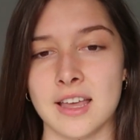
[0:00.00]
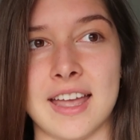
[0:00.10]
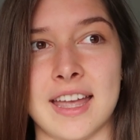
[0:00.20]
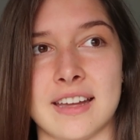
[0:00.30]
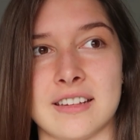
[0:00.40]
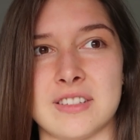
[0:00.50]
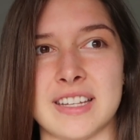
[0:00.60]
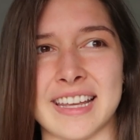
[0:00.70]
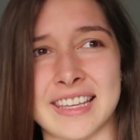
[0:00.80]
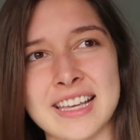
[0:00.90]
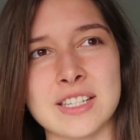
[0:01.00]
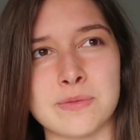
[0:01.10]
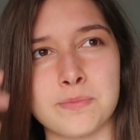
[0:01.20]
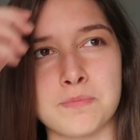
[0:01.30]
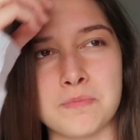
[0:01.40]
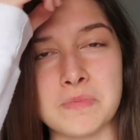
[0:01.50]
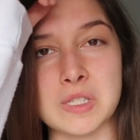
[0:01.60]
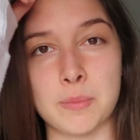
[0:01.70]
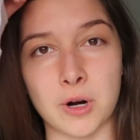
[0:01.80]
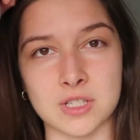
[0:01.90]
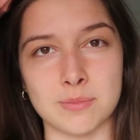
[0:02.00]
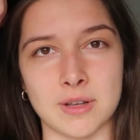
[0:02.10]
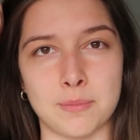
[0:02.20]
and I guess some parts of my